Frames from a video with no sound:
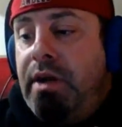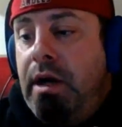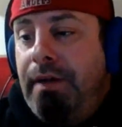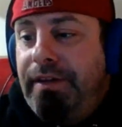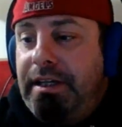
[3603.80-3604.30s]

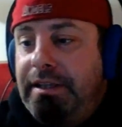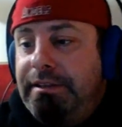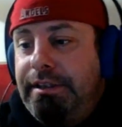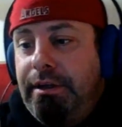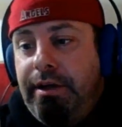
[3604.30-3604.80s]
conflict
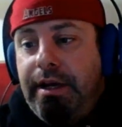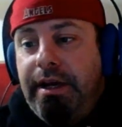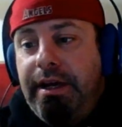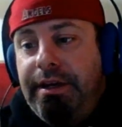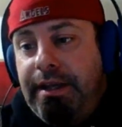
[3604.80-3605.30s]
in
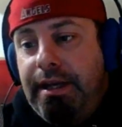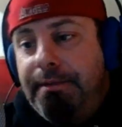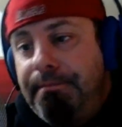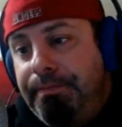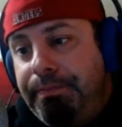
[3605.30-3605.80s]
Syria, and
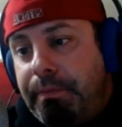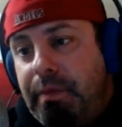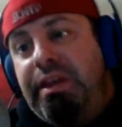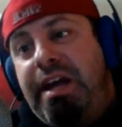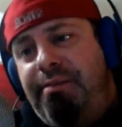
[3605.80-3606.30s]
then
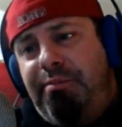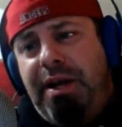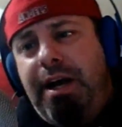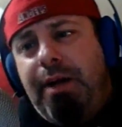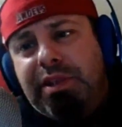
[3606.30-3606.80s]
the
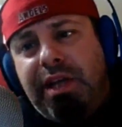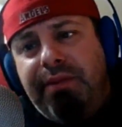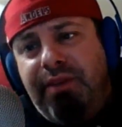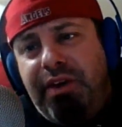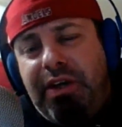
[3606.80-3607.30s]
FBI was like
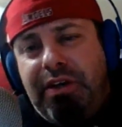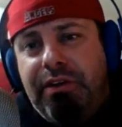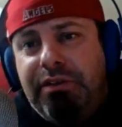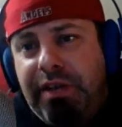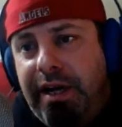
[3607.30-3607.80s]
funding another
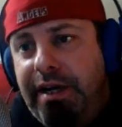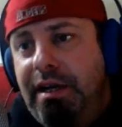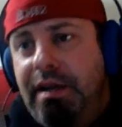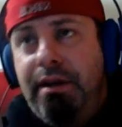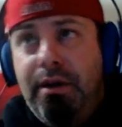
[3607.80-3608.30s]
side,
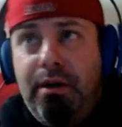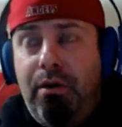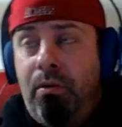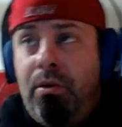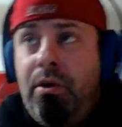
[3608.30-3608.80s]

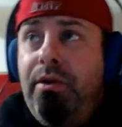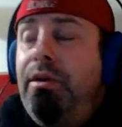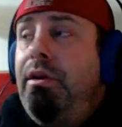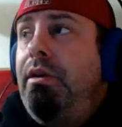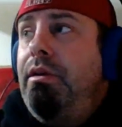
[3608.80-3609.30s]
or
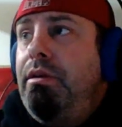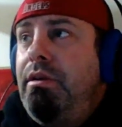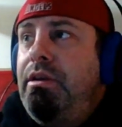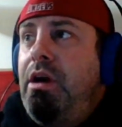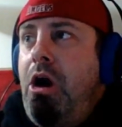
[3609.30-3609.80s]

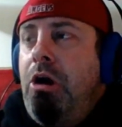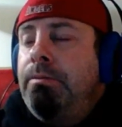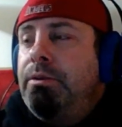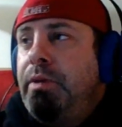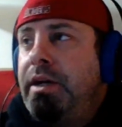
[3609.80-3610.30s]
the
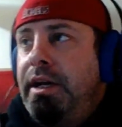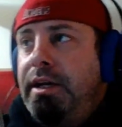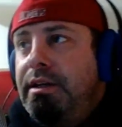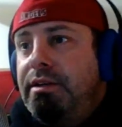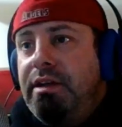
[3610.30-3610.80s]
arms were
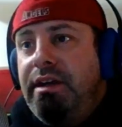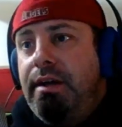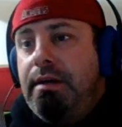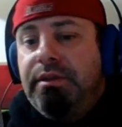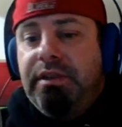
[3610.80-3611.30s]
getting just.
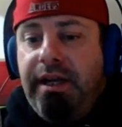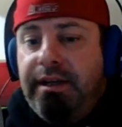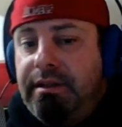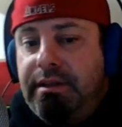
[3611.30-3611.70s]
It was like